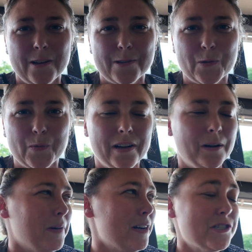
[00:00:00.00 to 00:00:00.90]
So when
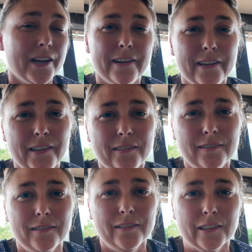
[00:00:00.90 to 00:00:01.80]
I checked in,
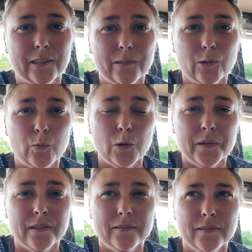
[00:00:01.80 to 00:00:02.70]
the little
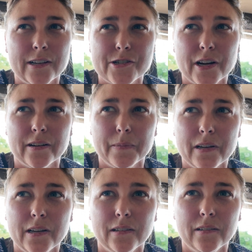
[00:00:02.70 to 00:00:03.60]
woman that checked
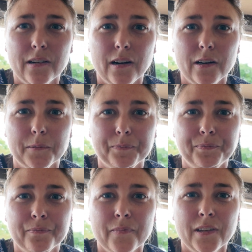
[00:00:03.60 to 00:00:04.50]
me in,
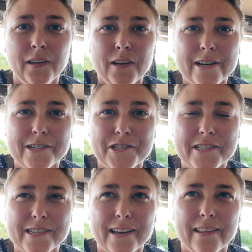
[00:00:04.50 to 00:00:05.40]
she
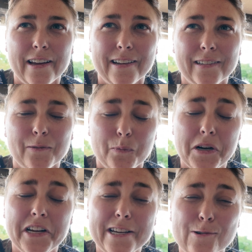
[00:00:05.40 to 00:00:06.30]
said that
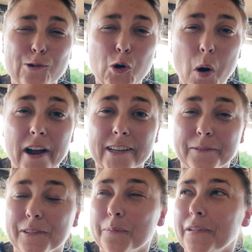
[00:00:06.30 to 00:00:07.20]
Mondays are quiet,
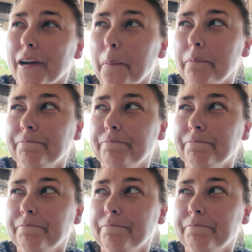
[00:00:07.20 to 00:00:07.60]
and I'm like,